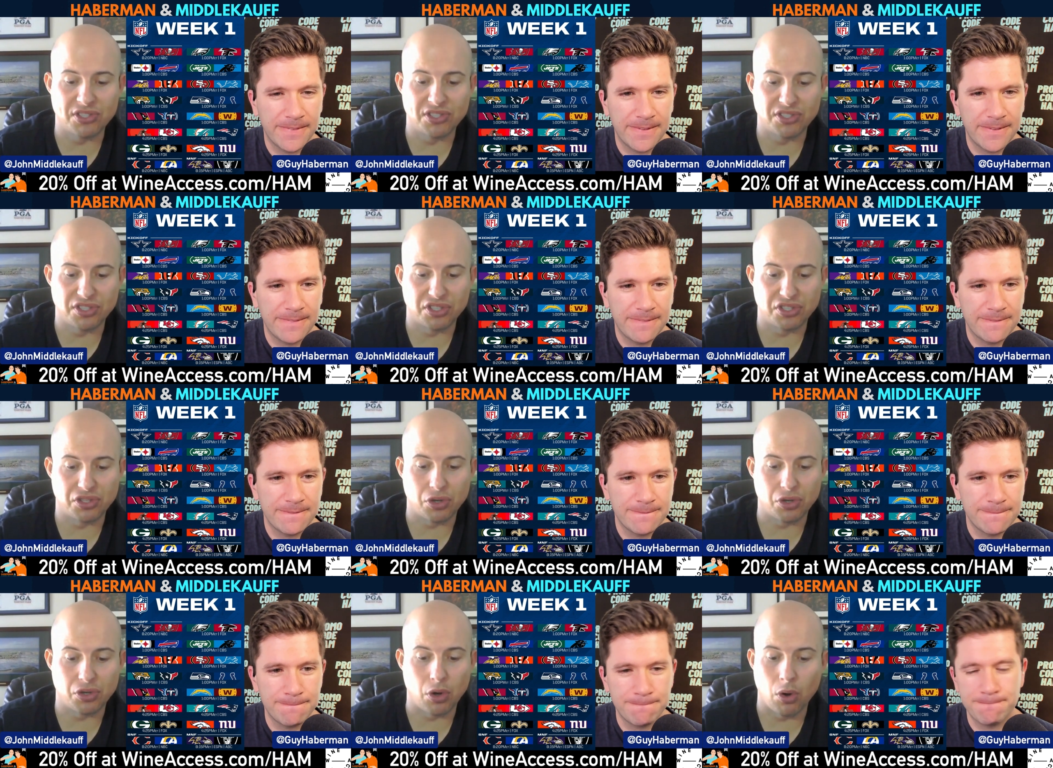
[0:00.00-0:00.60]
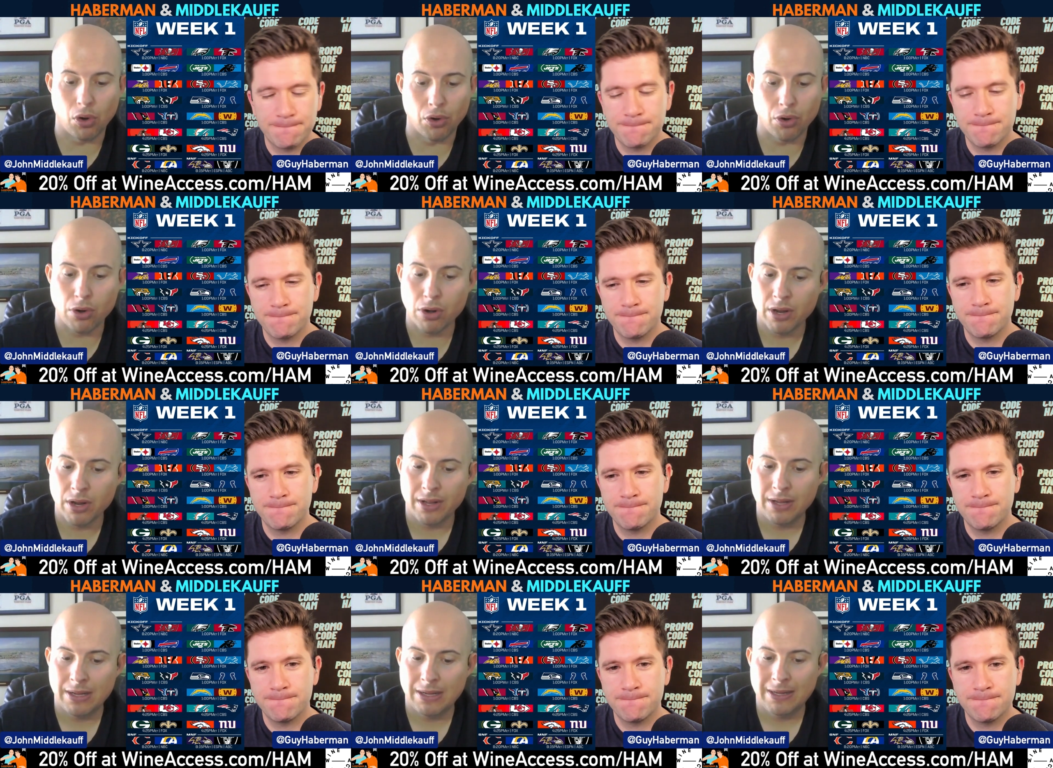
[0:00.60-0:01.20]
Speaker 1: Wilson's the
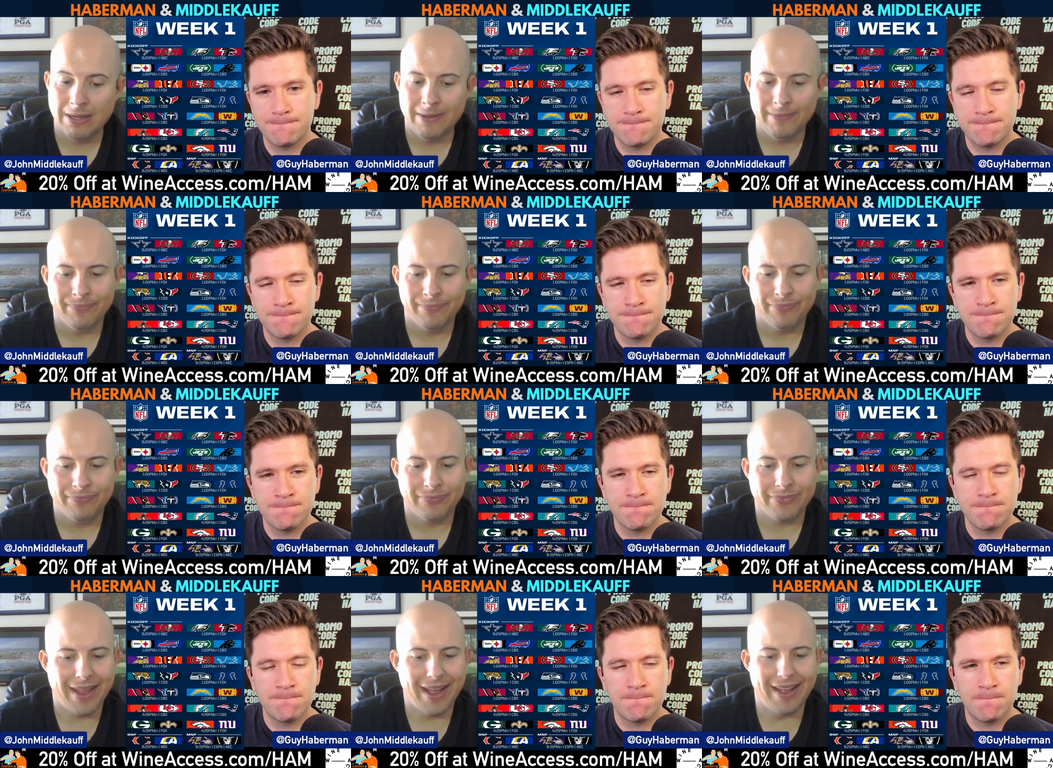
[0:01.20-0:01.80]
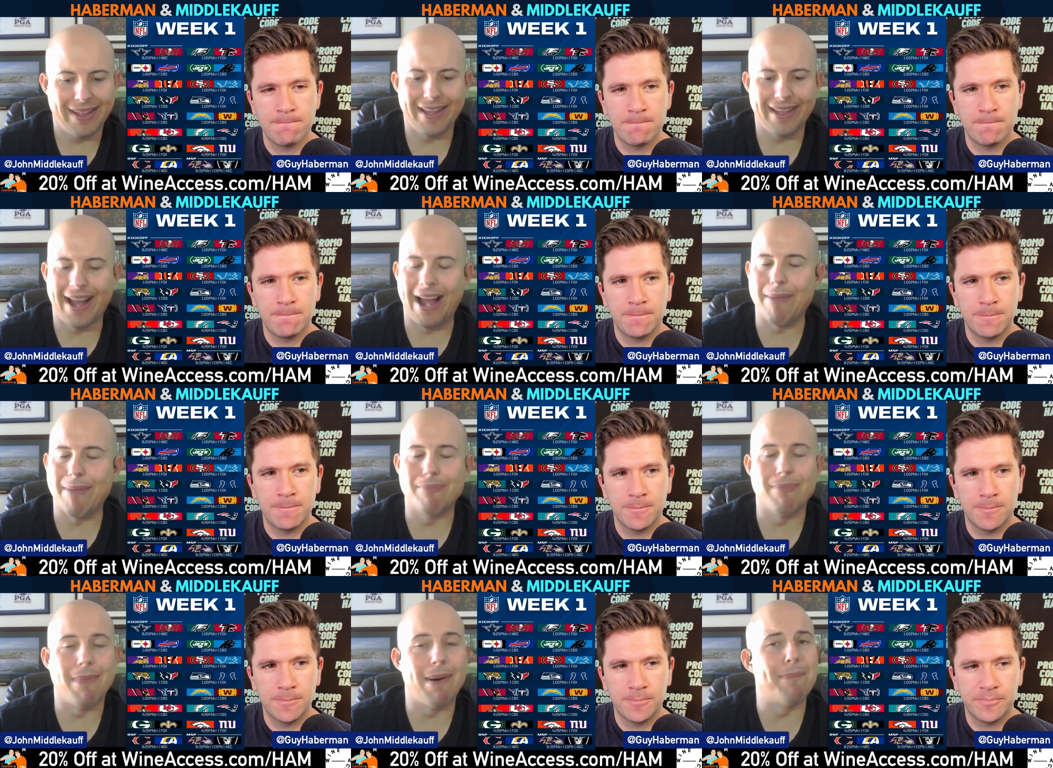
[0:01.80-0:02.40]
starter.
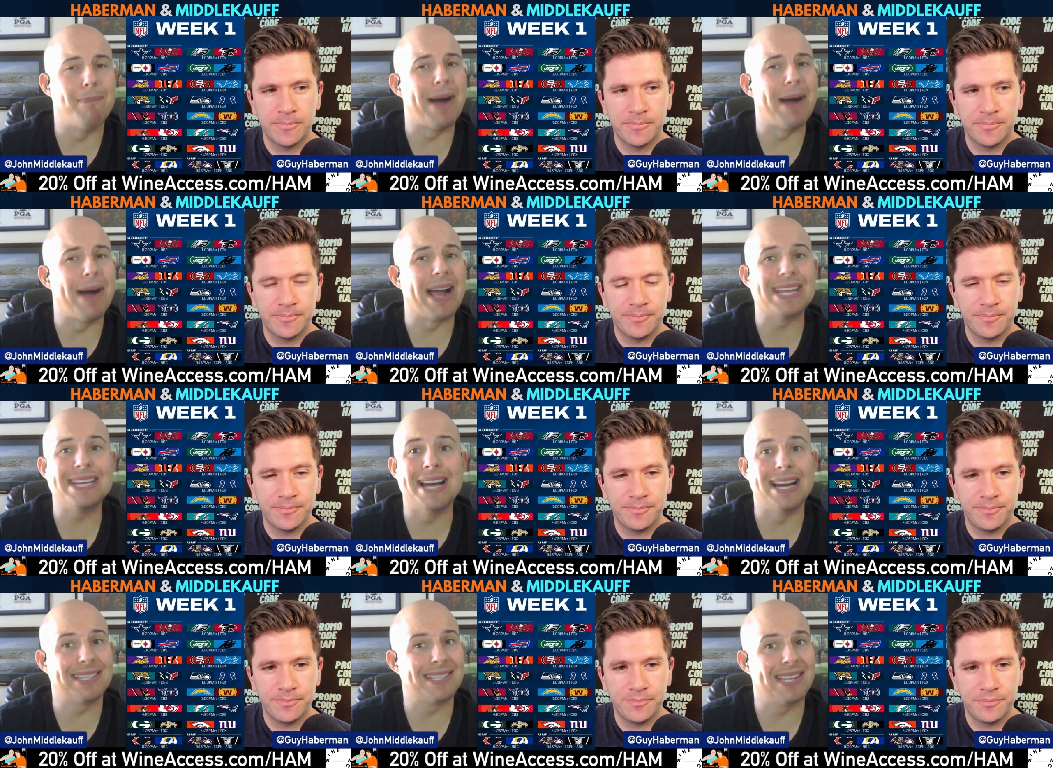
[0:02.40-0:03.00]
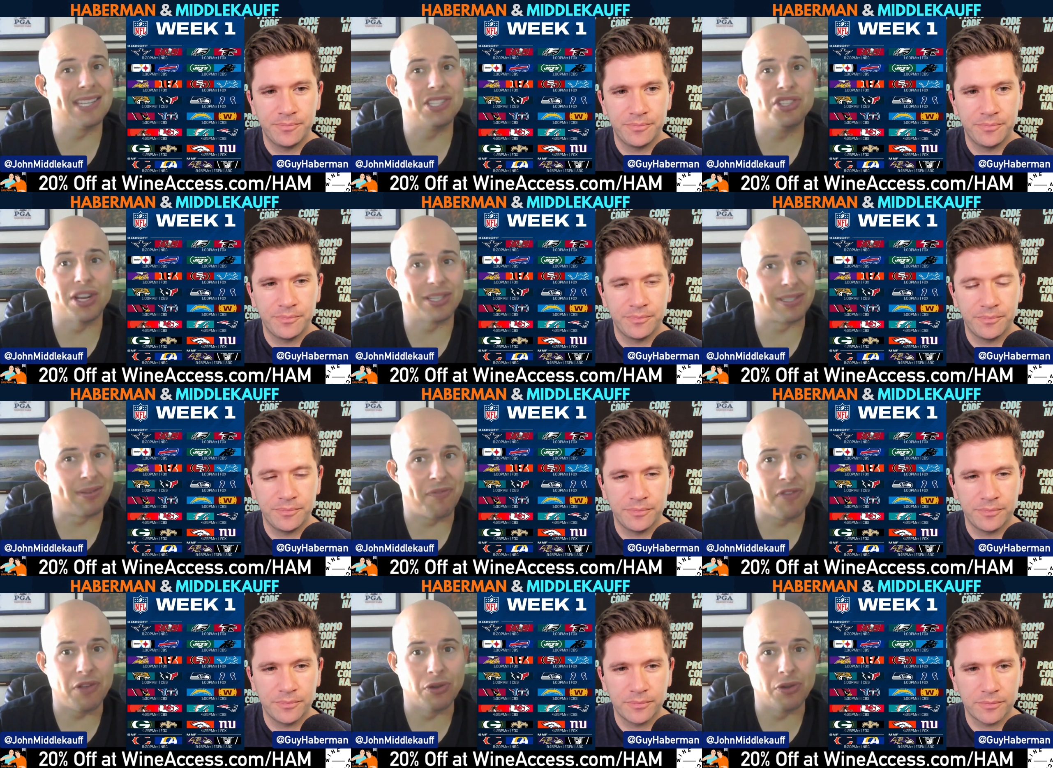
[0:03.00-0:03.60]
I, my gut says
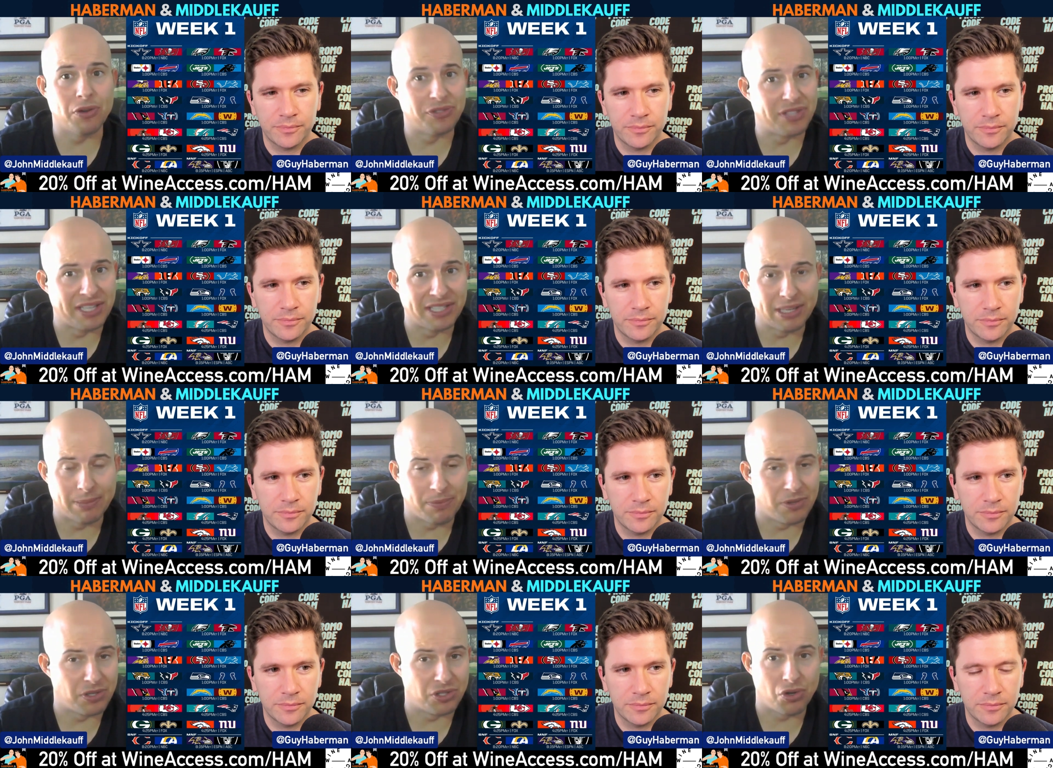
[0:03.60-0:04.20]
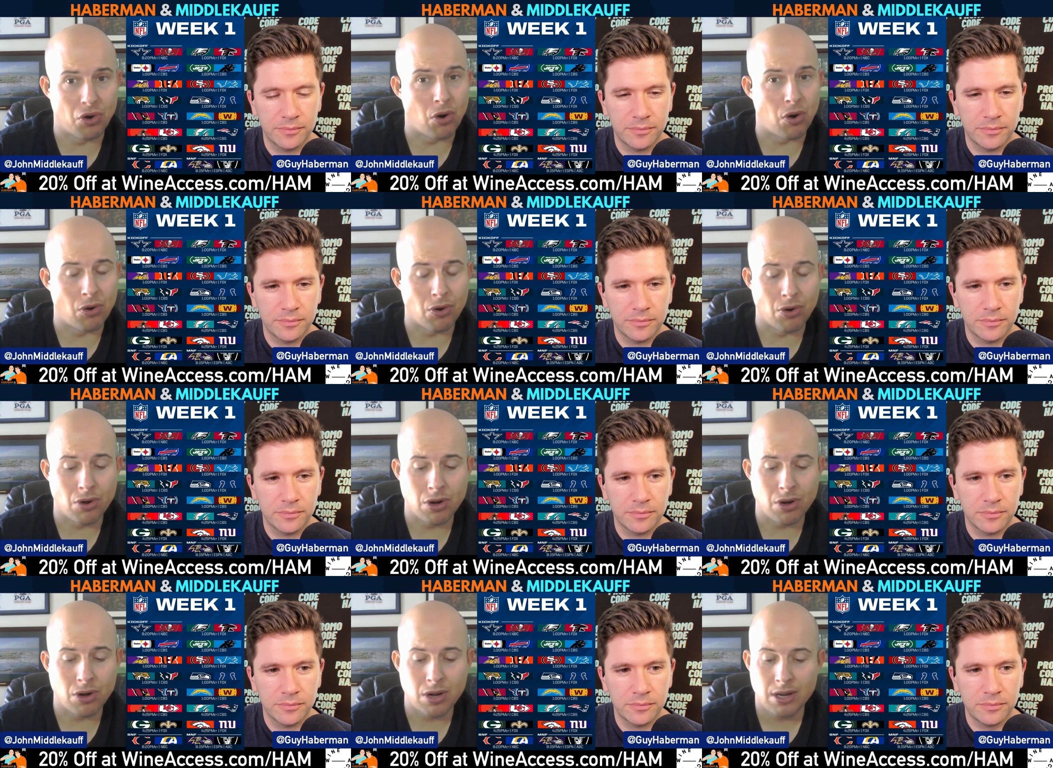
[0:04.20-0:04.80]
Justin Fields ends up the
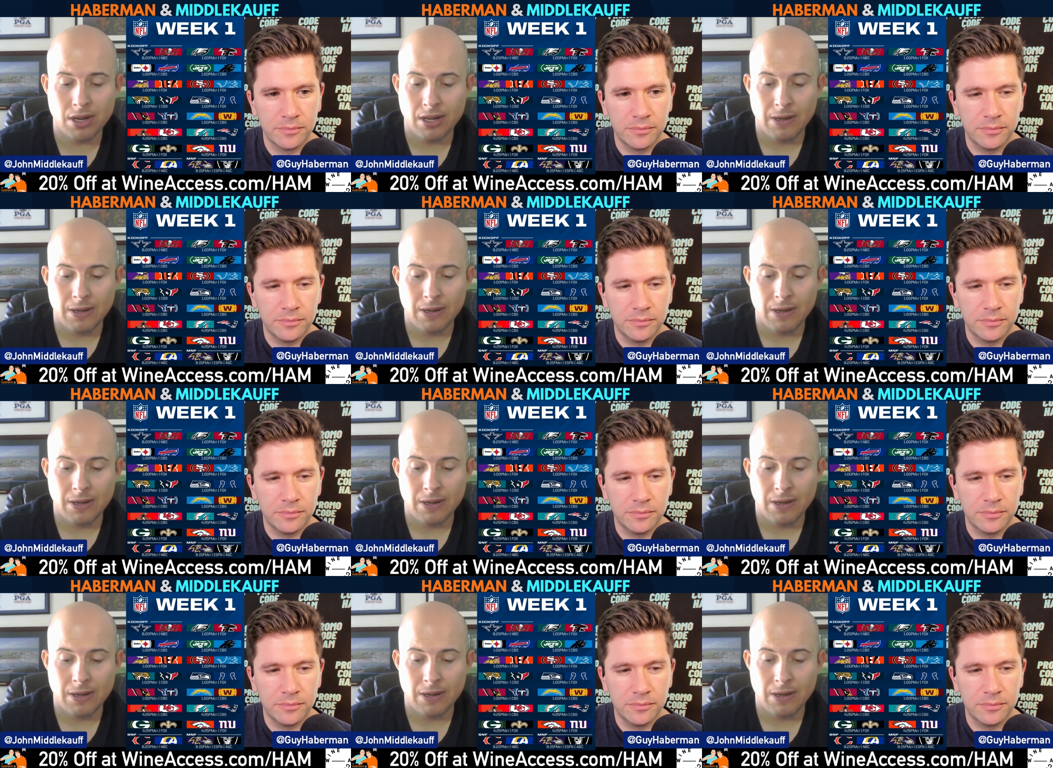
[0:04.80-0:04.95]
starter.